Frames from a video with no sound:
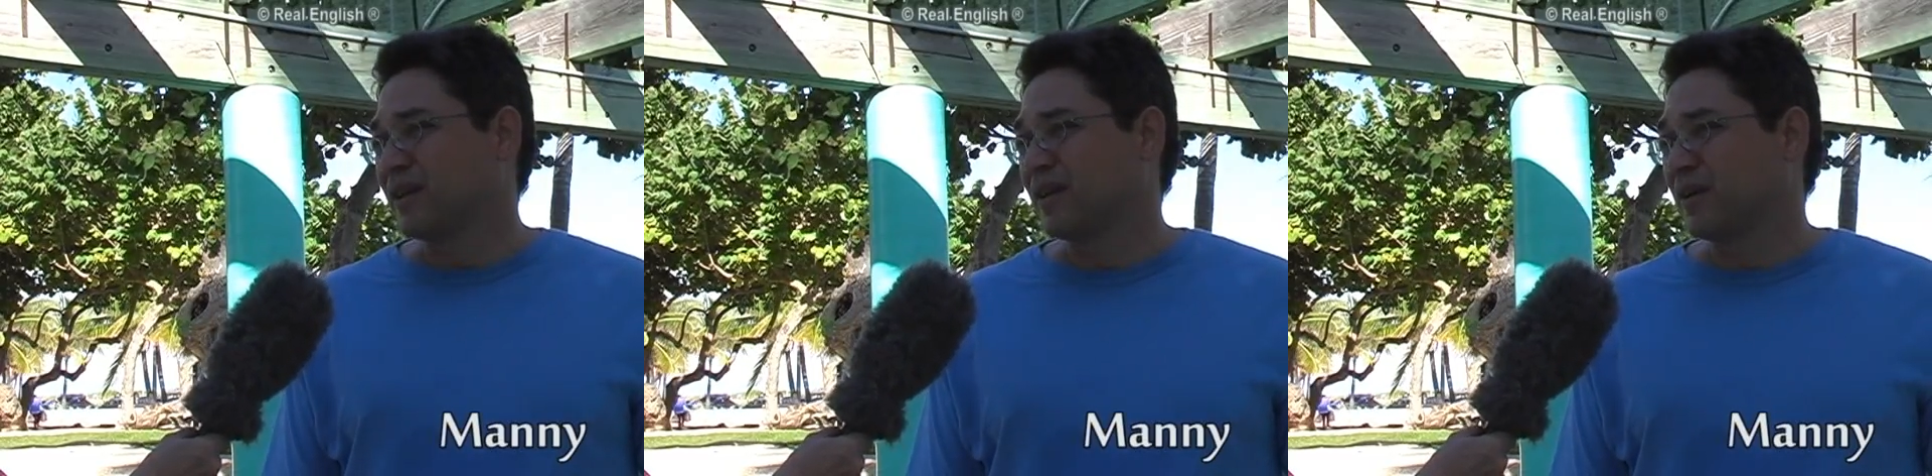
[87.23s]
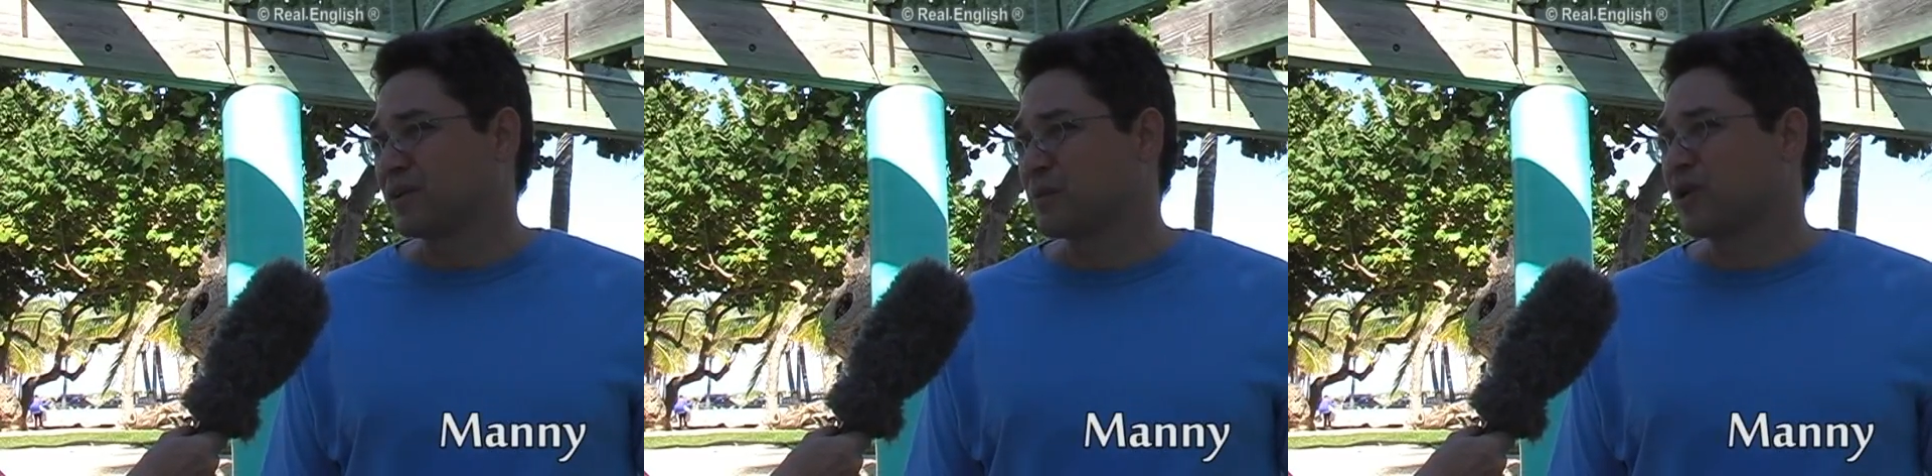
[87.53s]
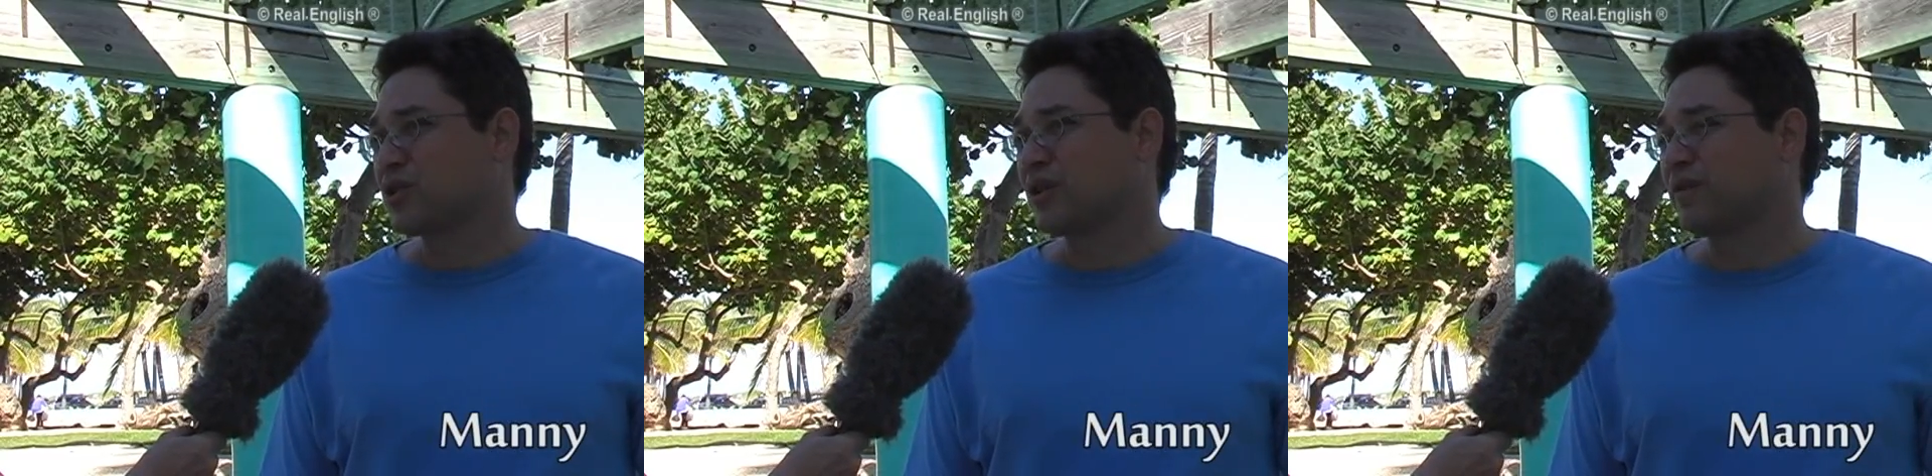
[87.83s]
You know,
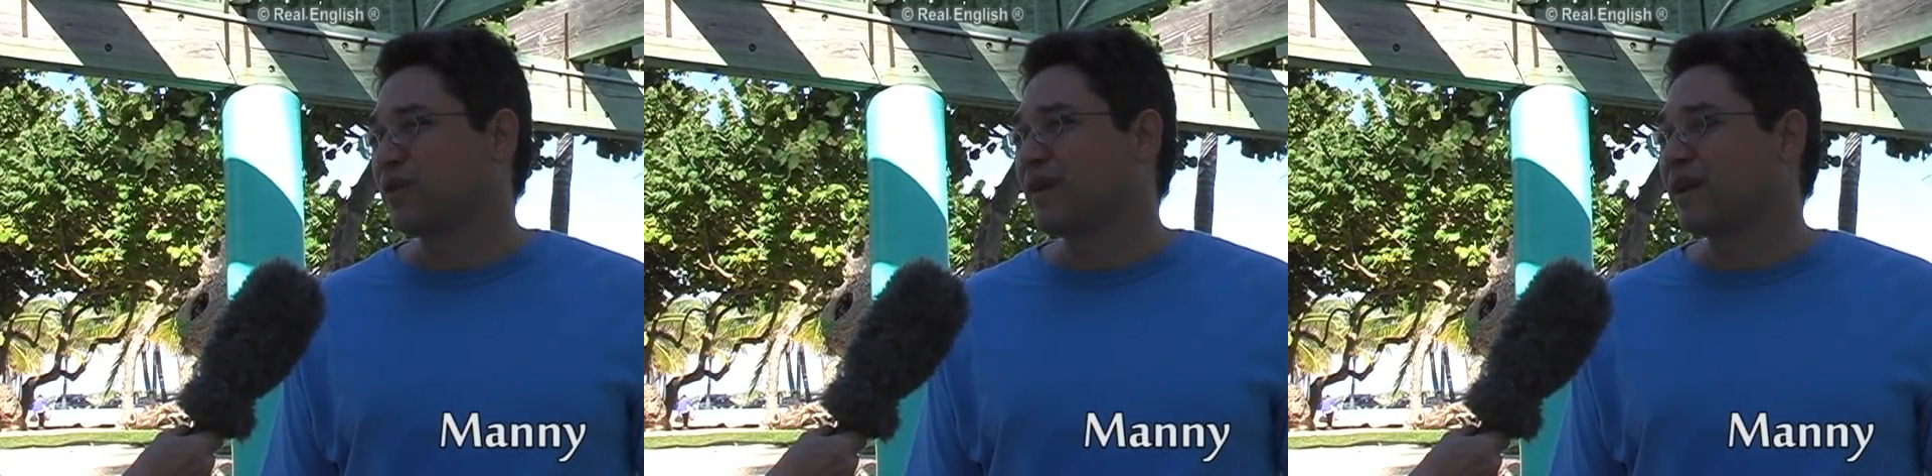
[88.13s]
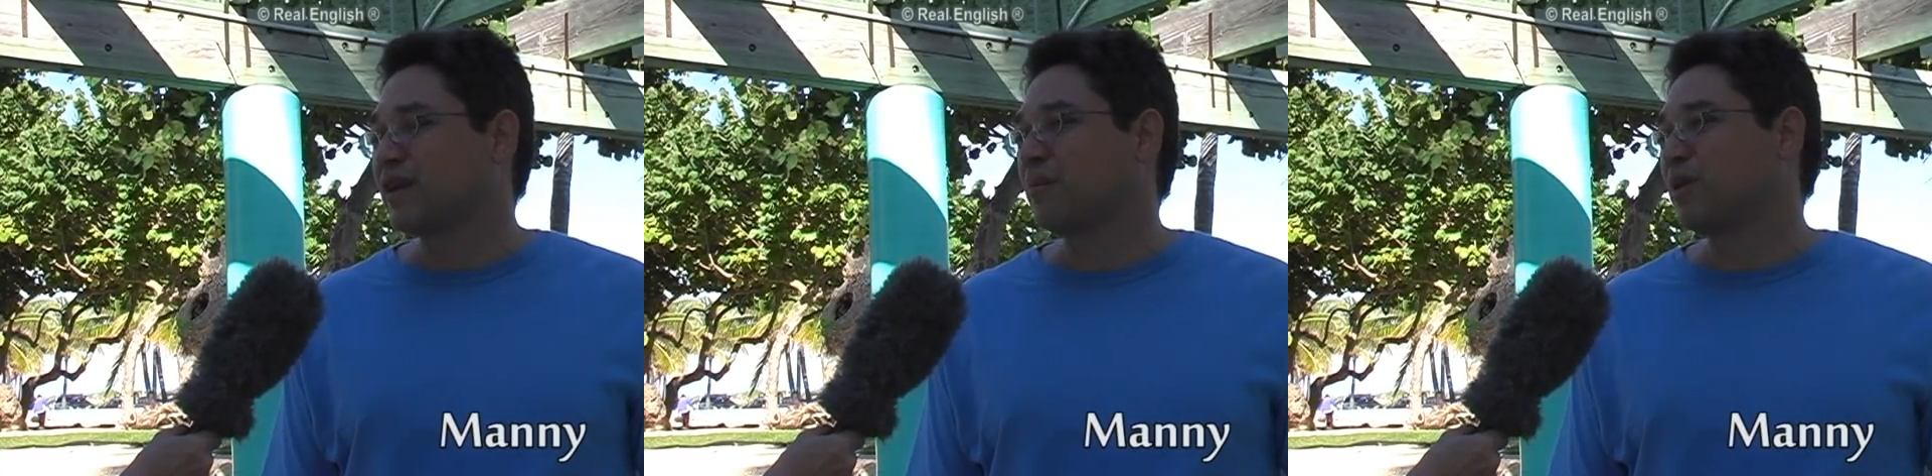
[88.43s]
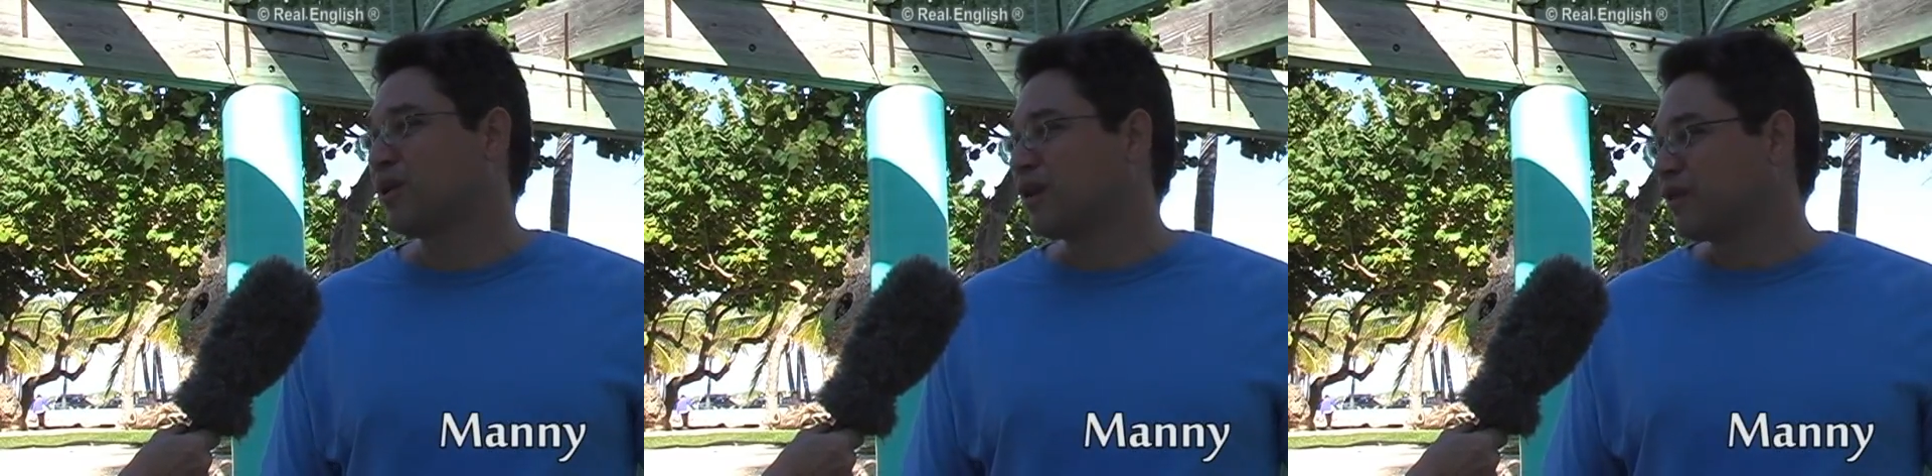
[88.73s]
especially if you've got a
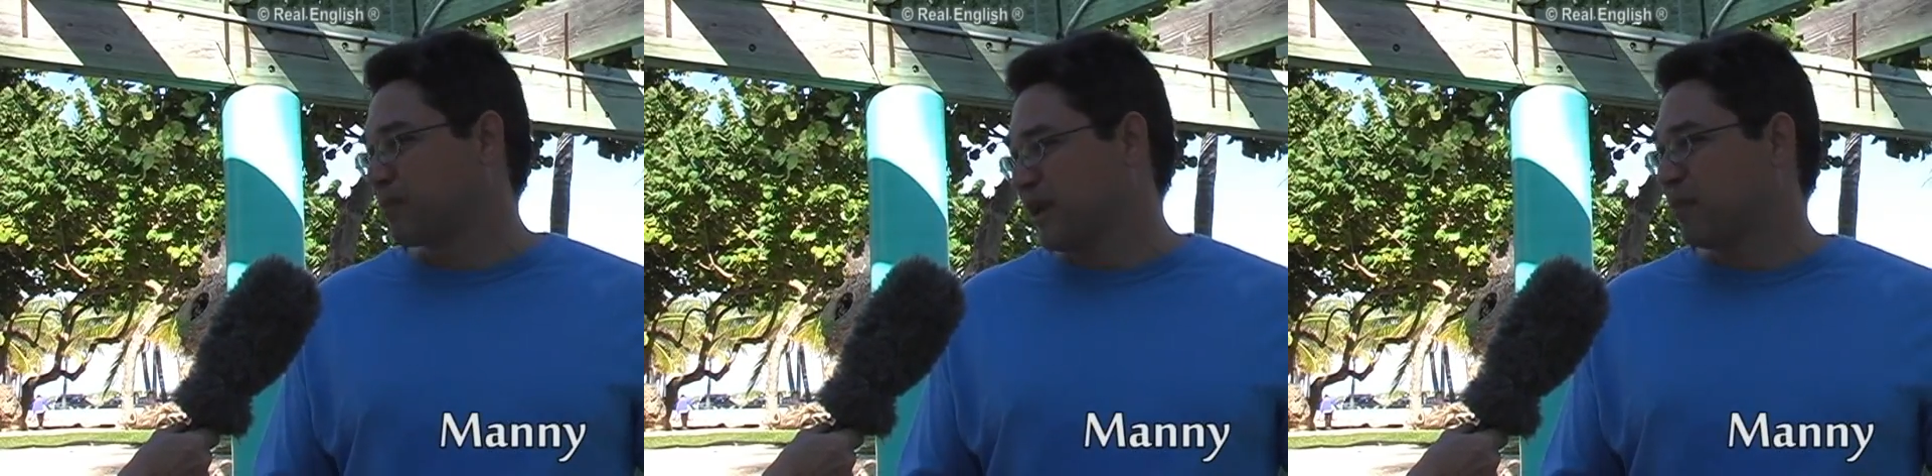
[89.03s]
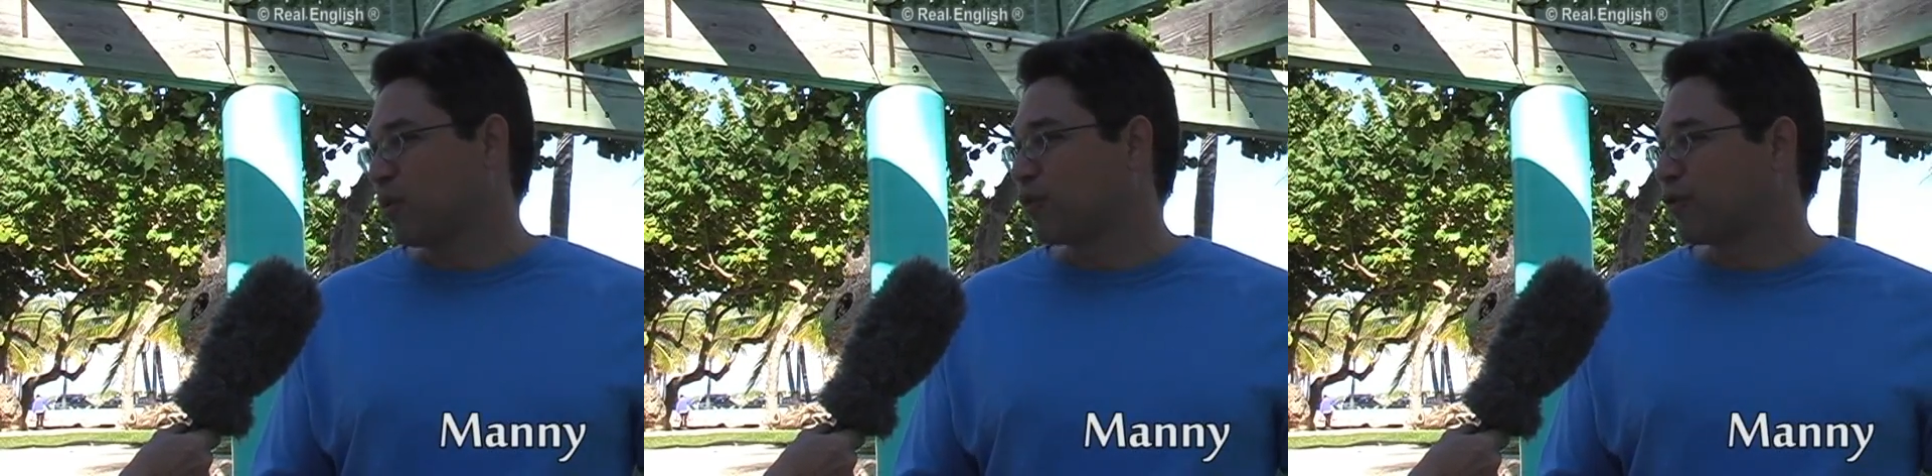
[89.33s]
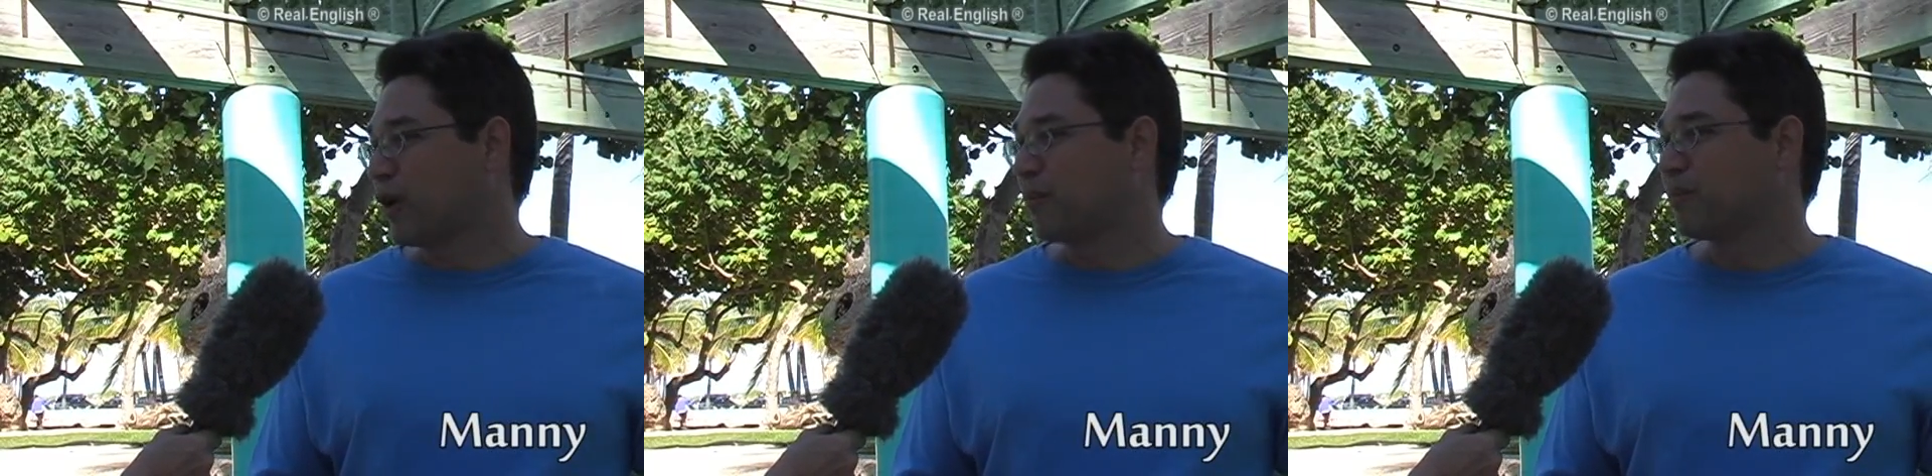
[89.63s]
community of people
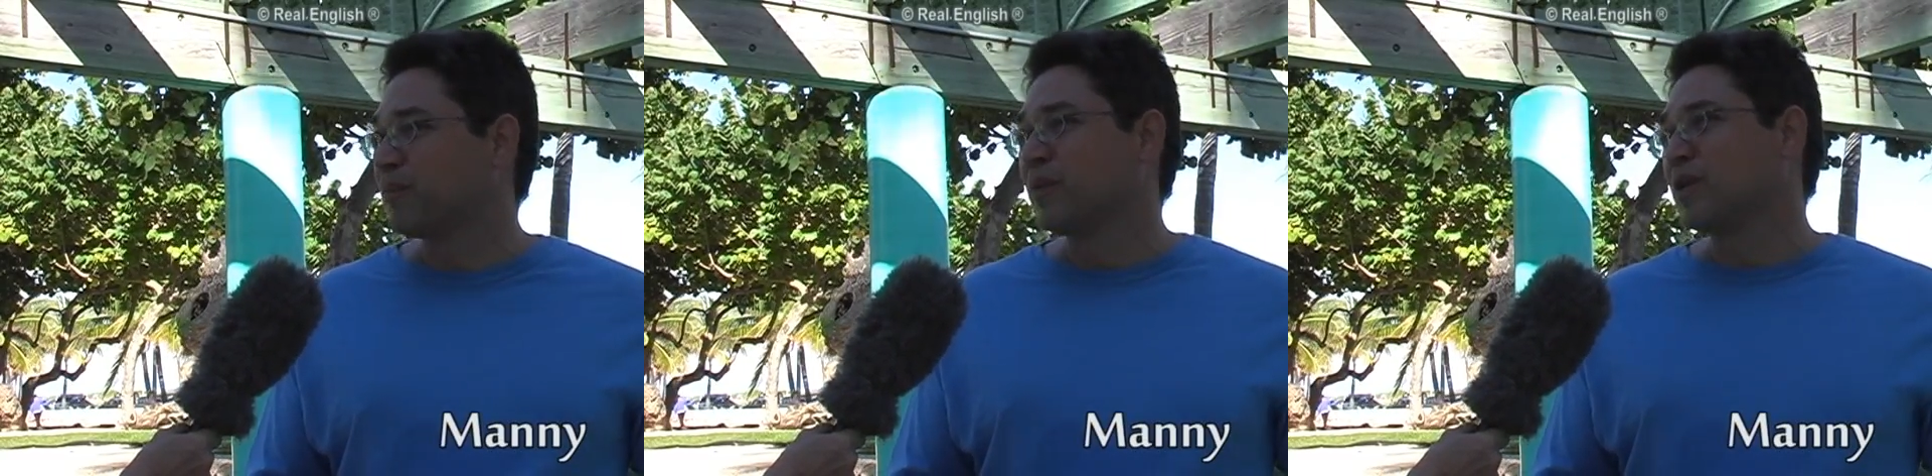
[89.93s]
from